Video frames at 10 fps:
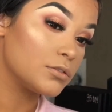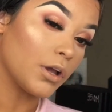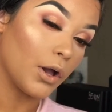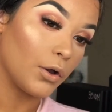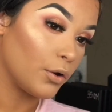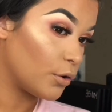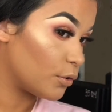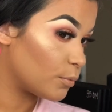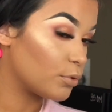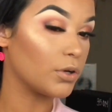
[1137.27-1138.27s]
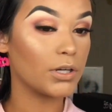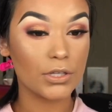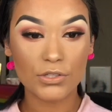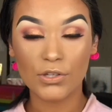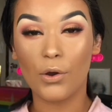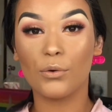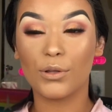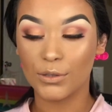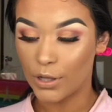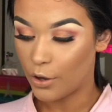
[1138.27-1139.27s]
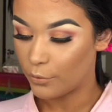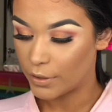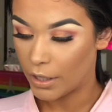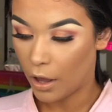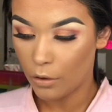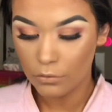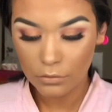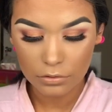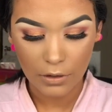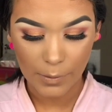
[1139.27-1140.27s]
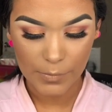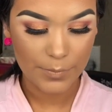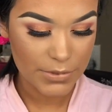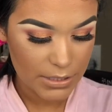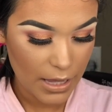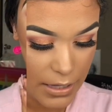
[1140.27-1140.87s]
So pretty, so glowy. Oh, I'm sad.